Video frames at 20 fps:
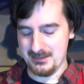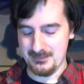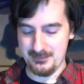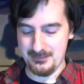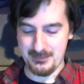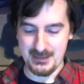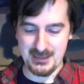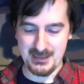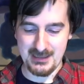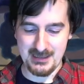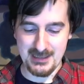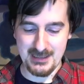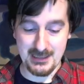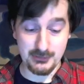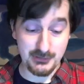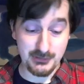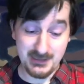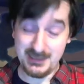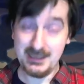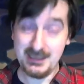But I
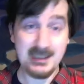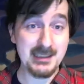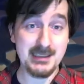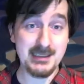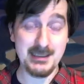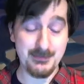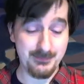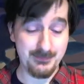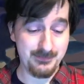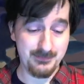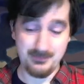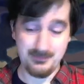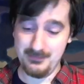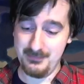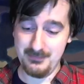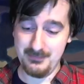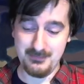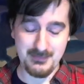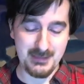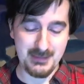really liked it.
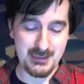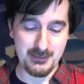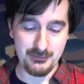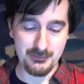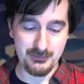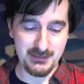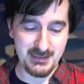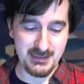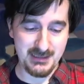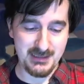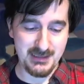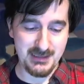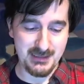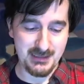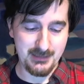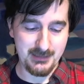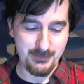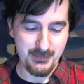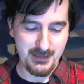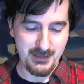I really
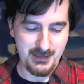did.